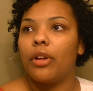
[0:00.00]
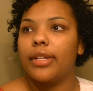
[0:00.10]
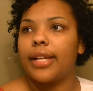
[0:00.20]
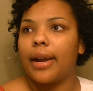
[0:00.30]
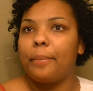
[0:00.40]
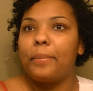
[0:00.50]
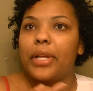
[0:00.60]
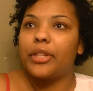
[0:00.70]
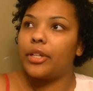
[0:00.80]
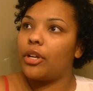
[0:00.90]
it's like a
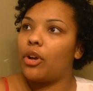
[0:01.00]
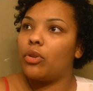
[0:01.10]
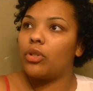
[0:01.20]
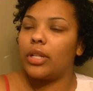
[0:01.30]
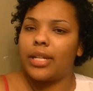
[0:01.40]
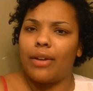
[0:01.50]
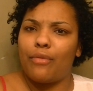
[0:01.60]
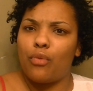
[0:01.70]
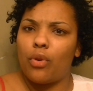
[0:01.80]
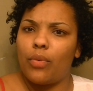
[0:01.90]
month ago, so it's like
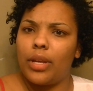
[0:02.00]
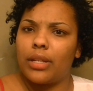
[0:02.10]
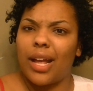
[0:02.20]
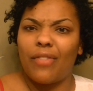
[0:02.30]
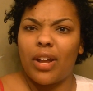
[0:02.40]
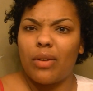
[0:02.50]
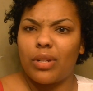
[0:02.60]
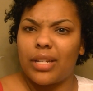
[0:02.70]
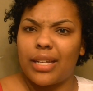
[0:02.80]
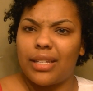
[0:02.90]
4 weeks. I found out I
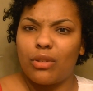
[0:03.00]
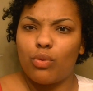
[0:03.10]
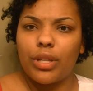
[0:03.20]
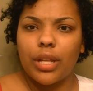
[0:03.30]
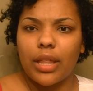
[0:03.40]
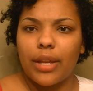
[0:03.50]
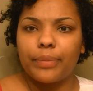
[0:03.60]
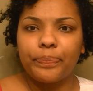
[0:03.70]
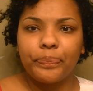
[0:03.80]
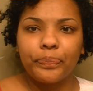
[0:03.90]
was like 6 weeks, I think.